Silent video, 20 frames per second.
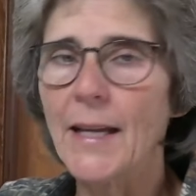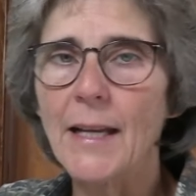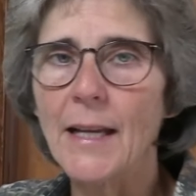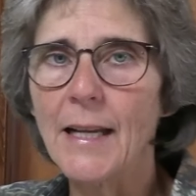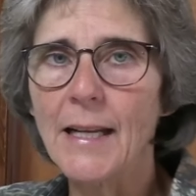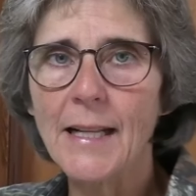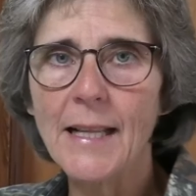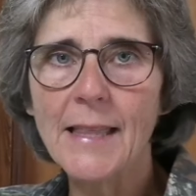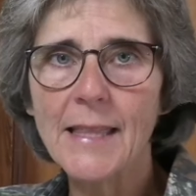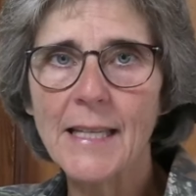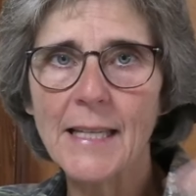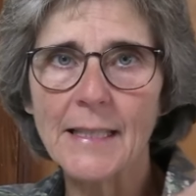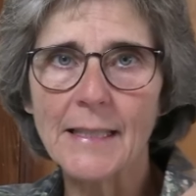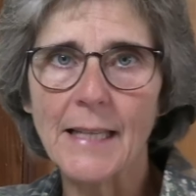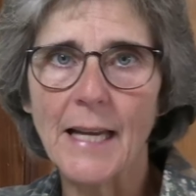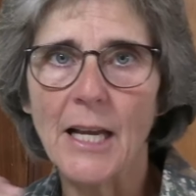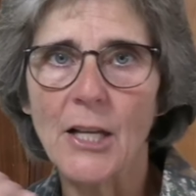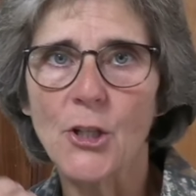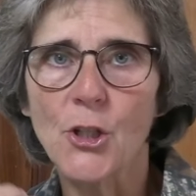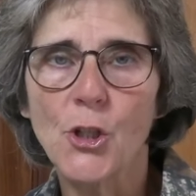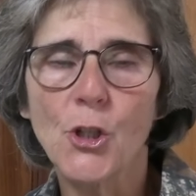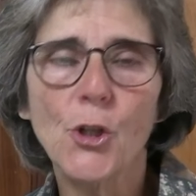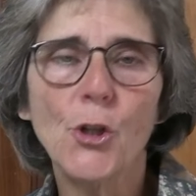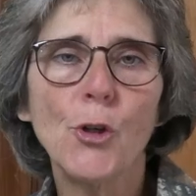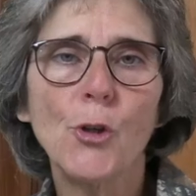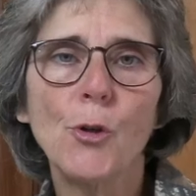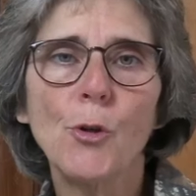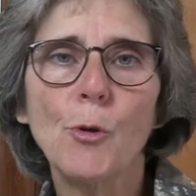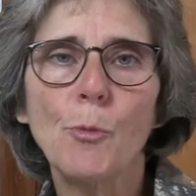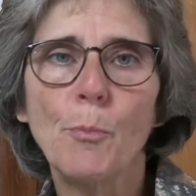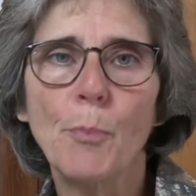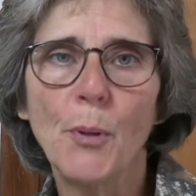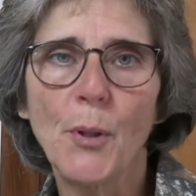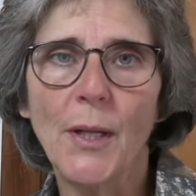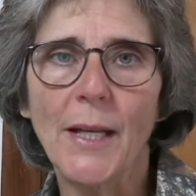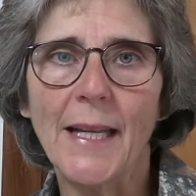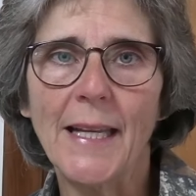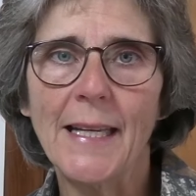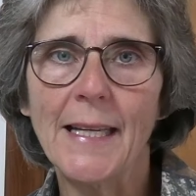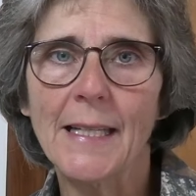anything that you
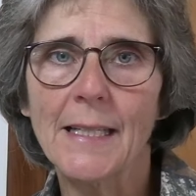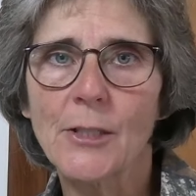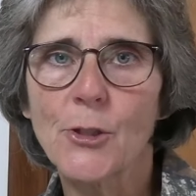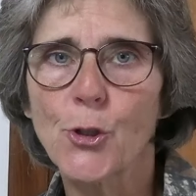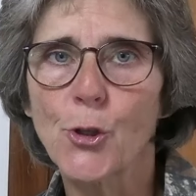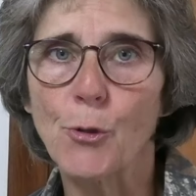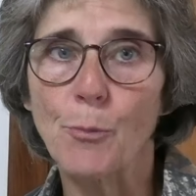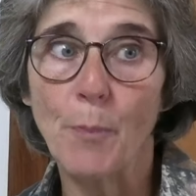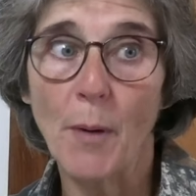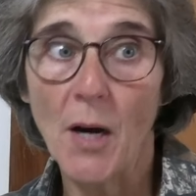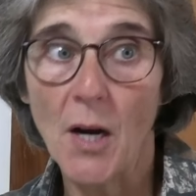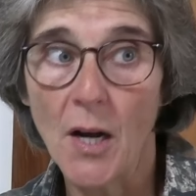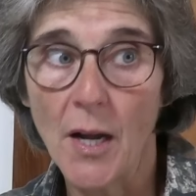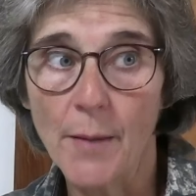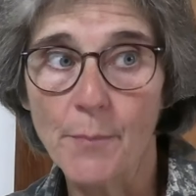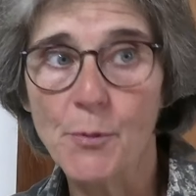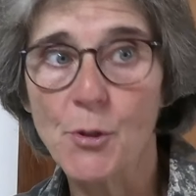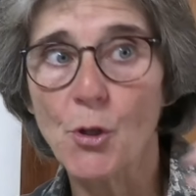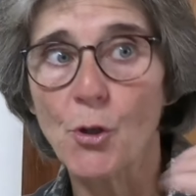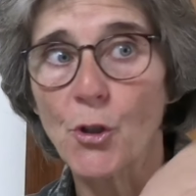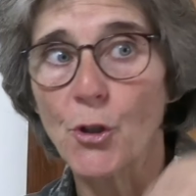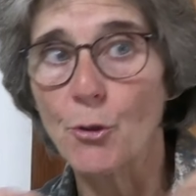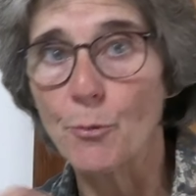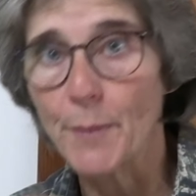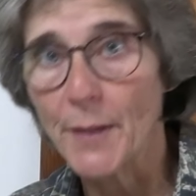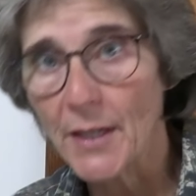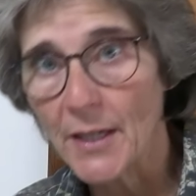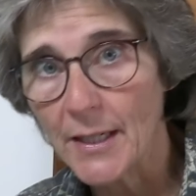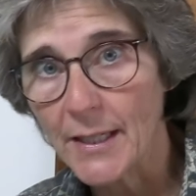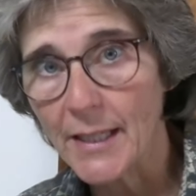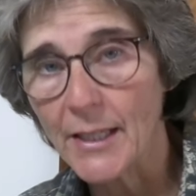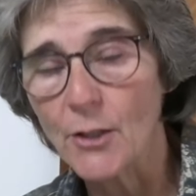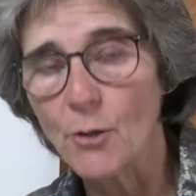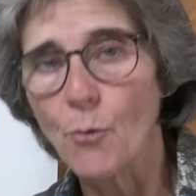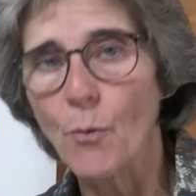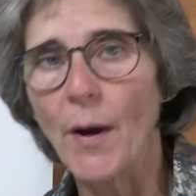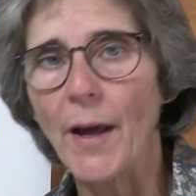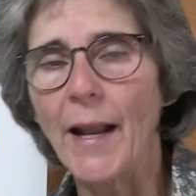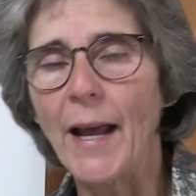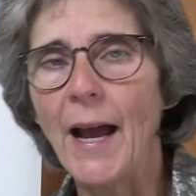put into pipes or your body or
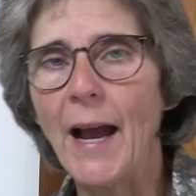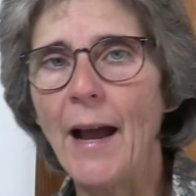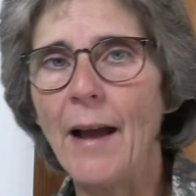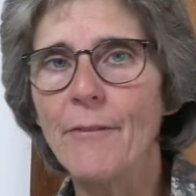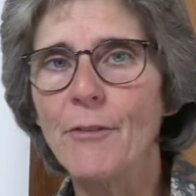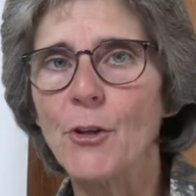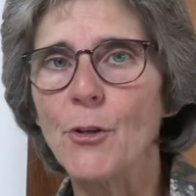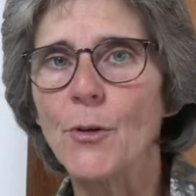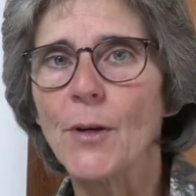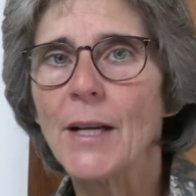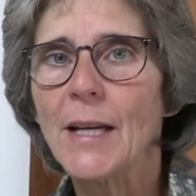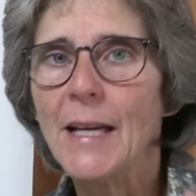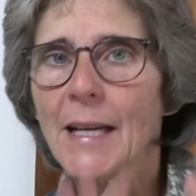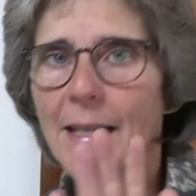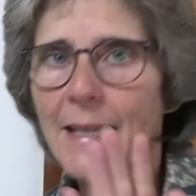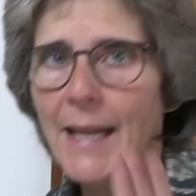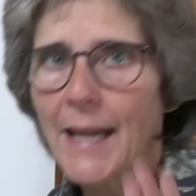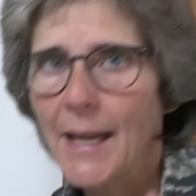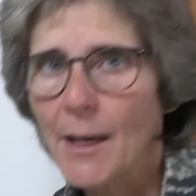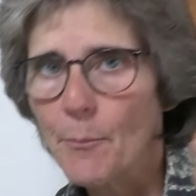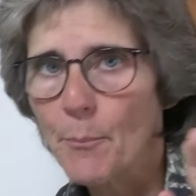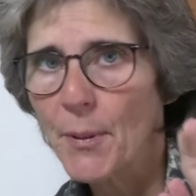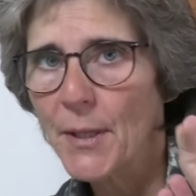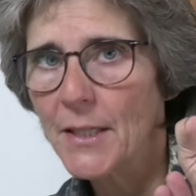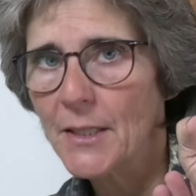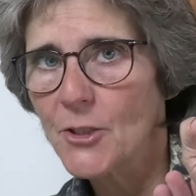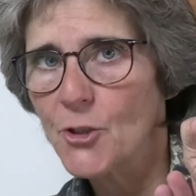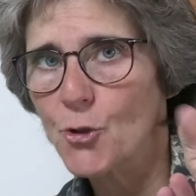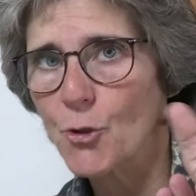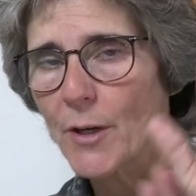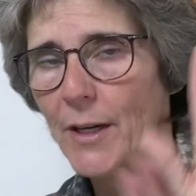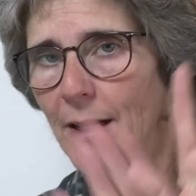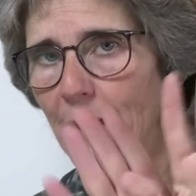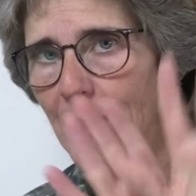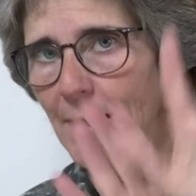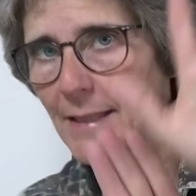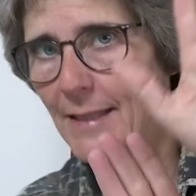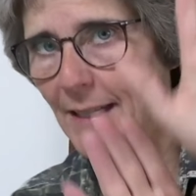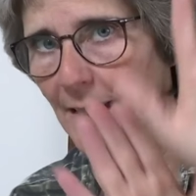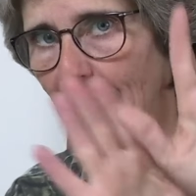what have you can't penetrate
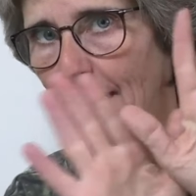it. They